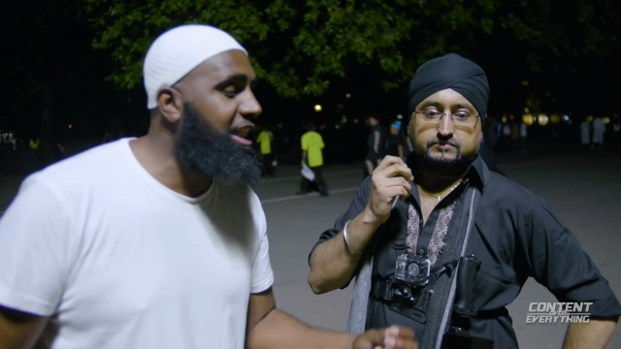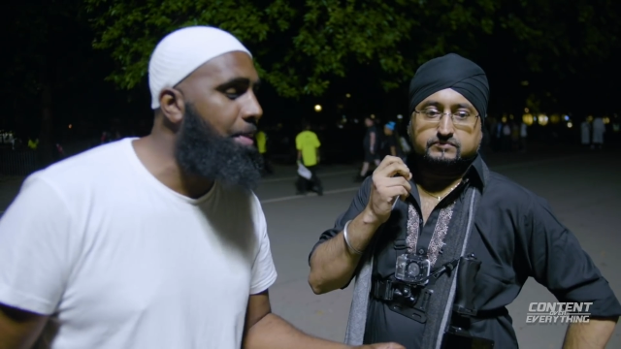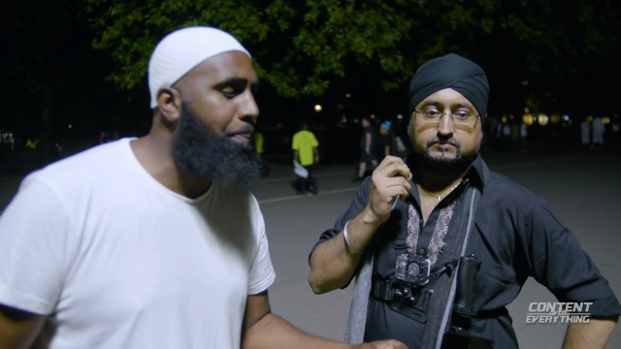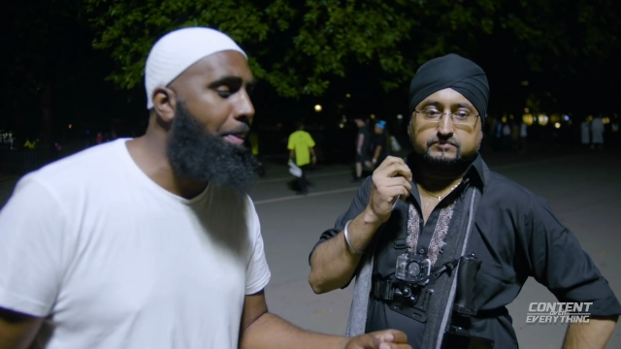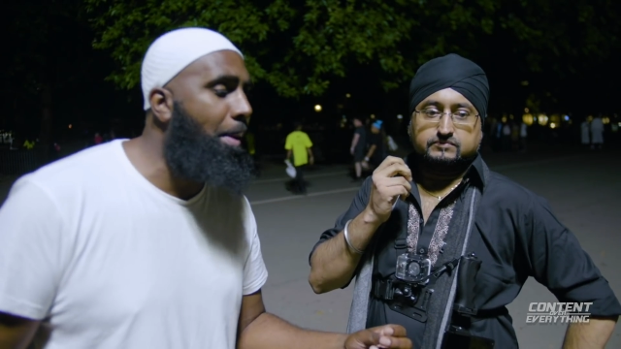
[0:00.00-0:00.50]
Speaker 1: is a
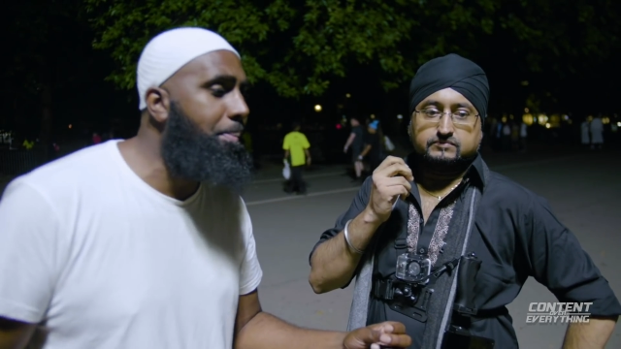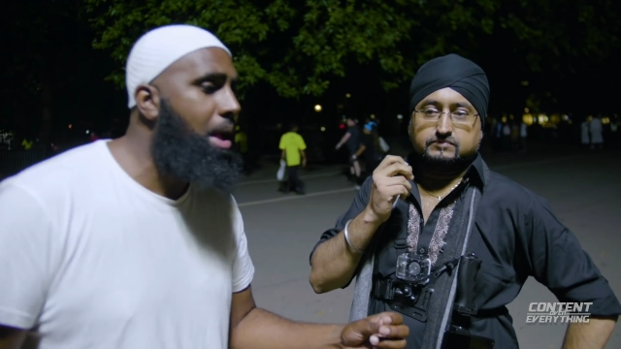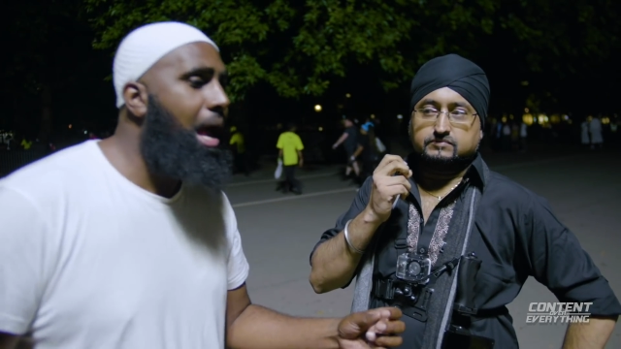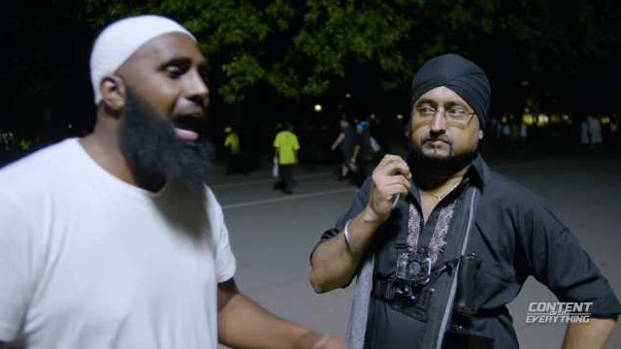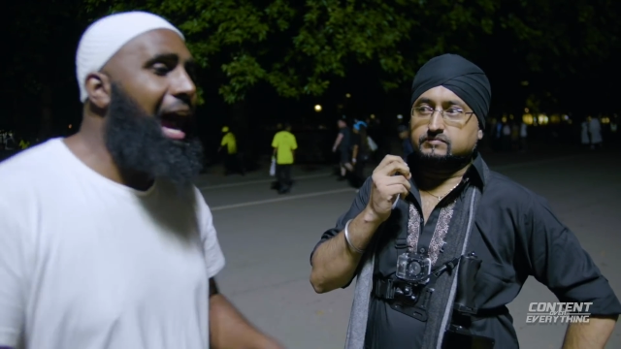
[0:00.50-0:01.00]
problem.
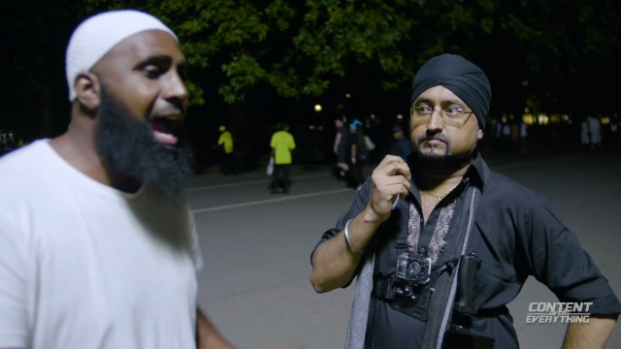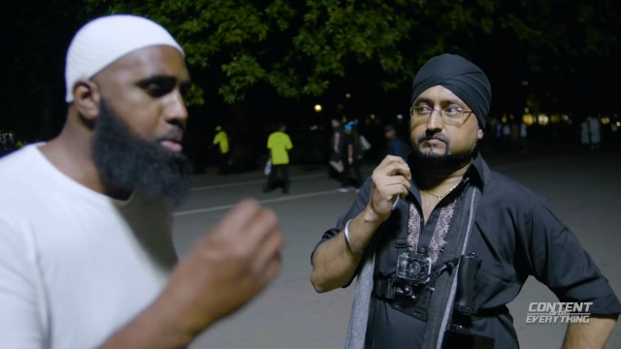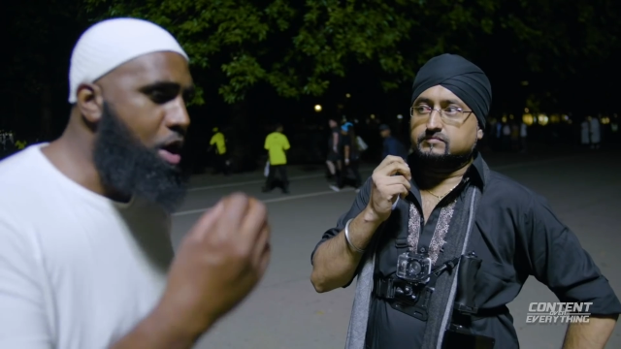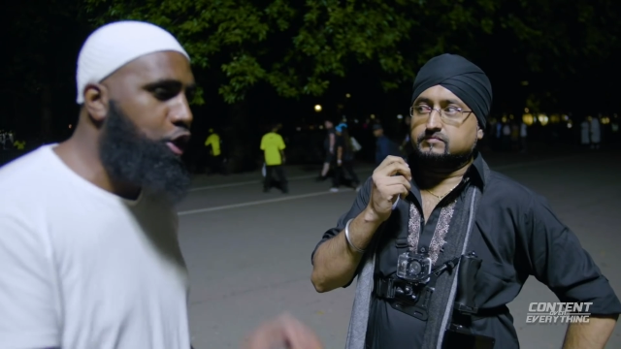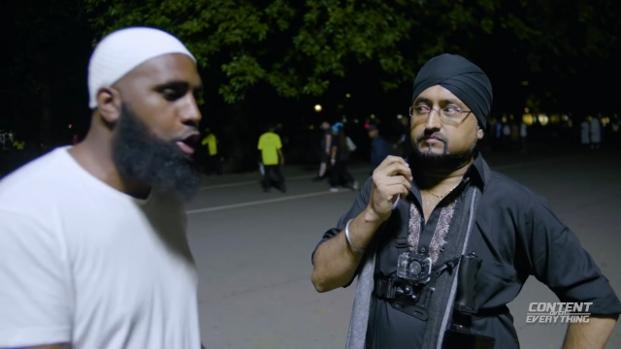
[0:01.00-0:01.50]
I
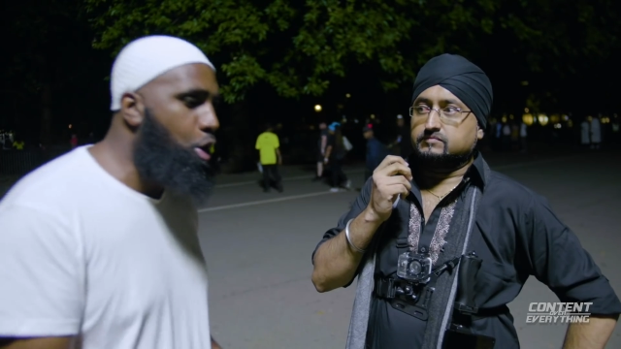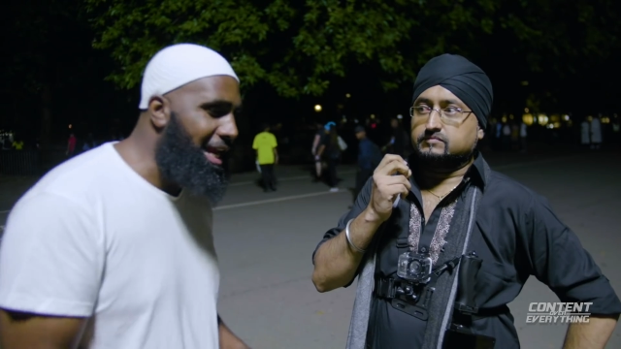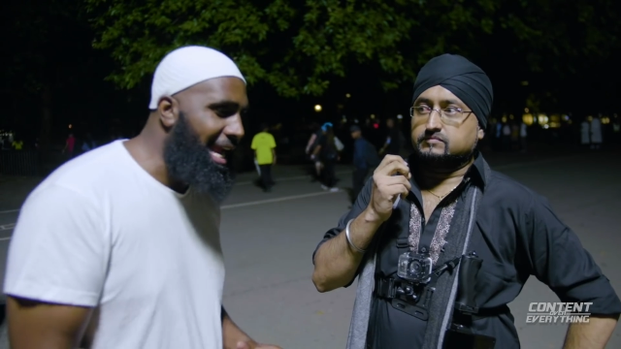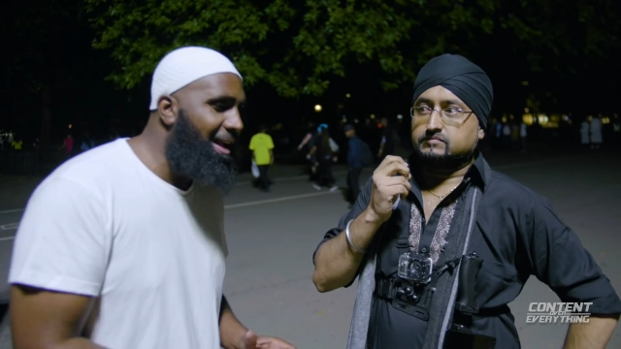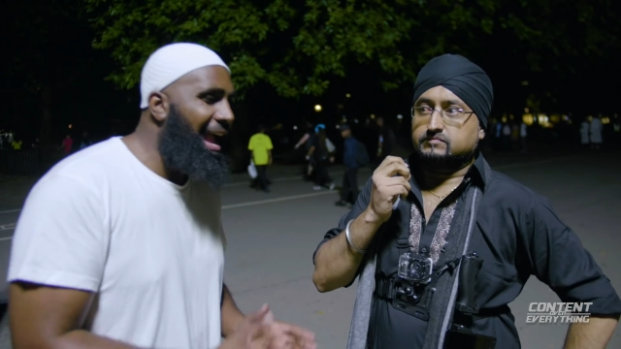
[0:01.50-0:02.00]
would call
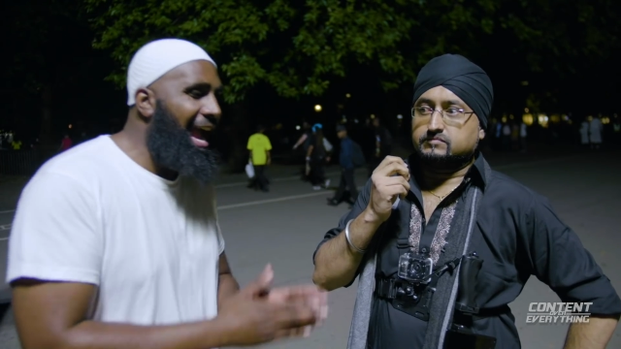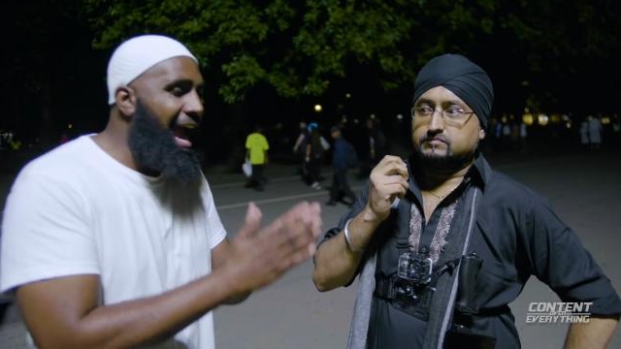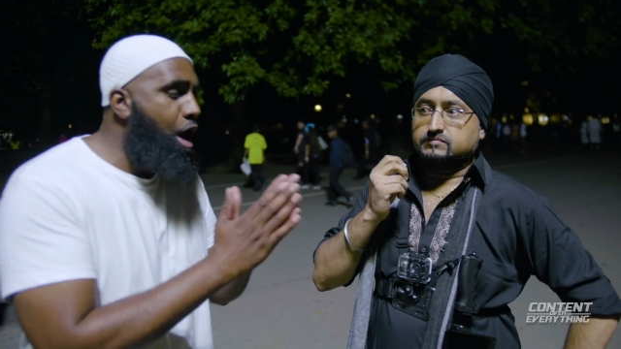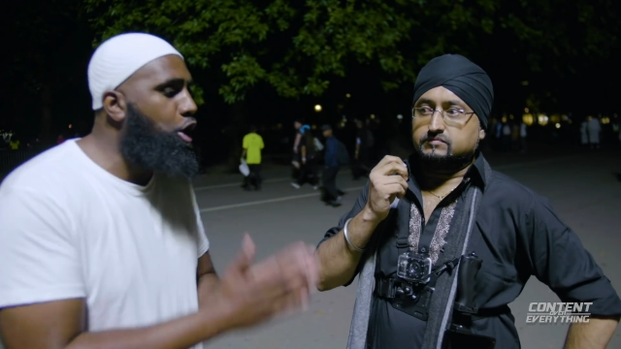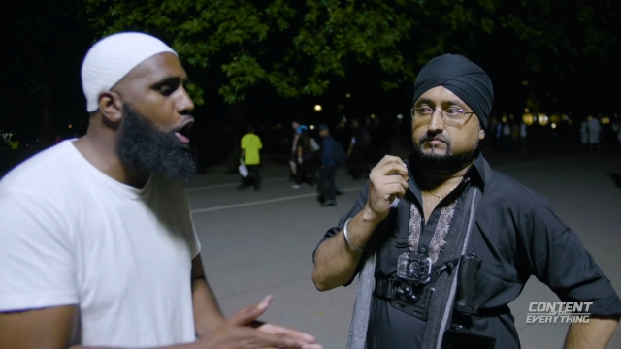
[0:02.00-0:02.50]
it uh,
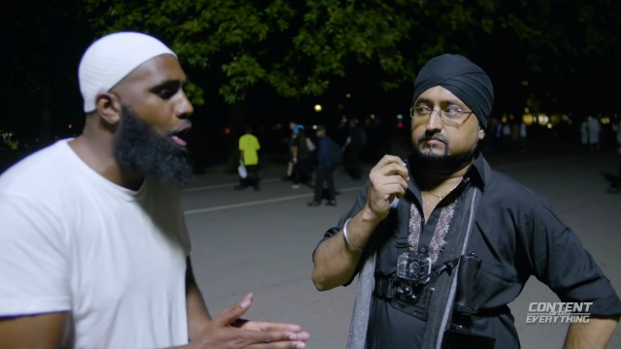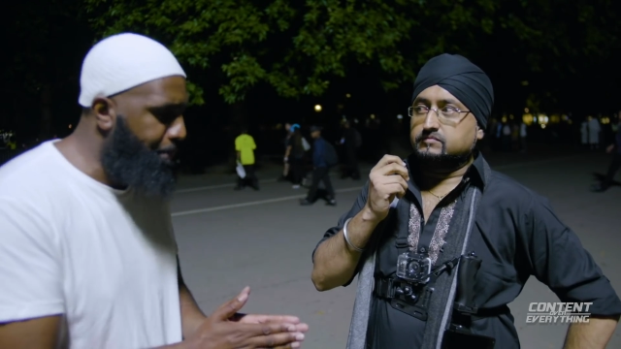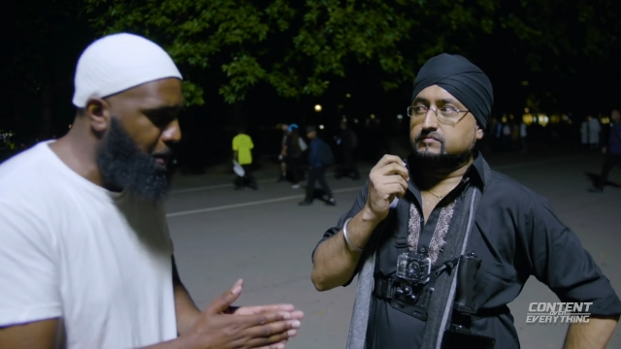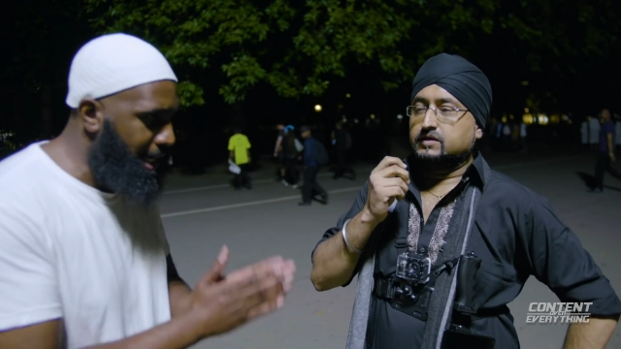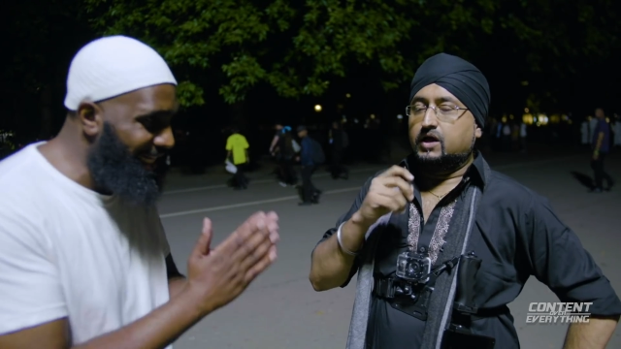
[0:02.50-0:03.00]

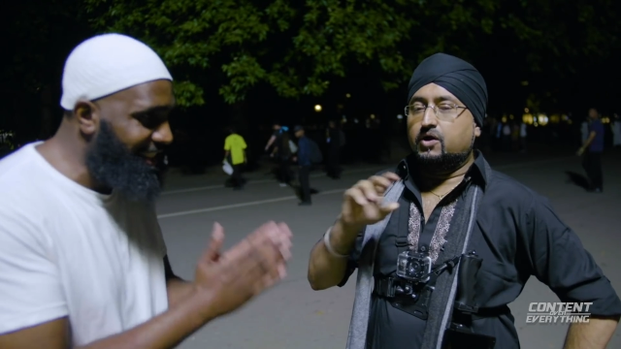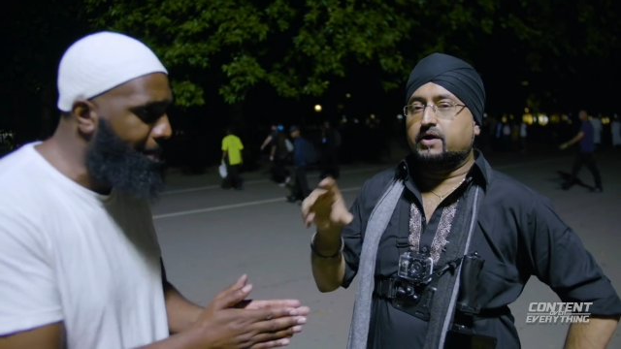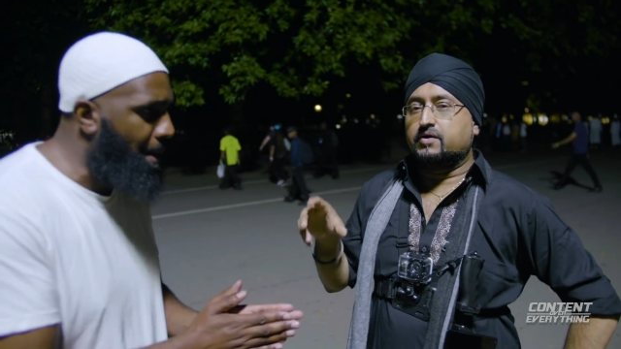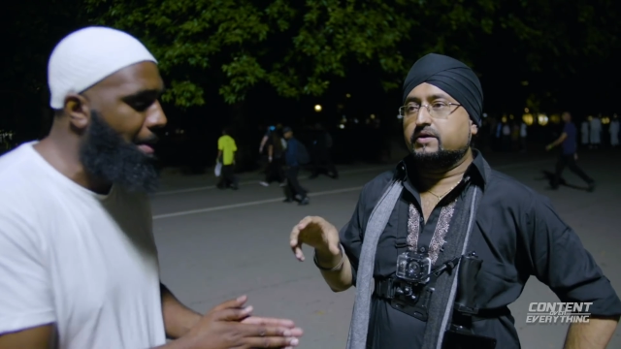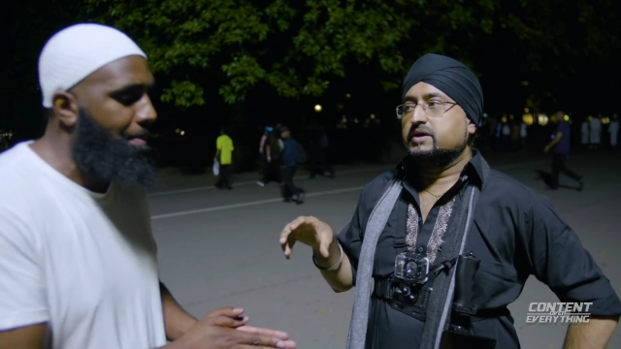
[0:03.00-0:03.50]
alcoholism is a
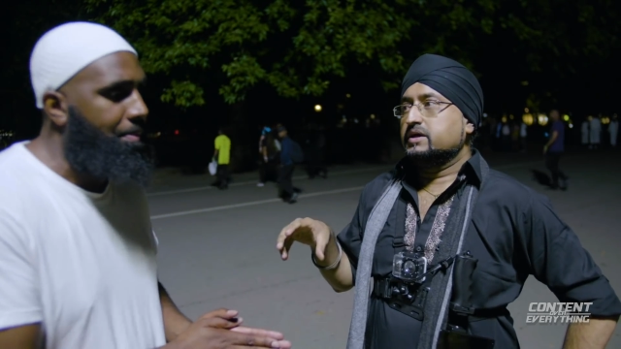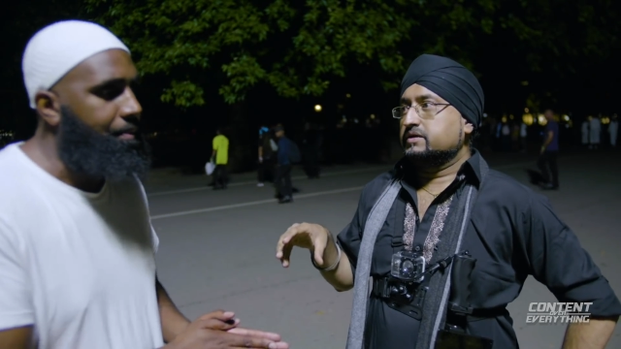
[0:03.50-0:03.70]
problem.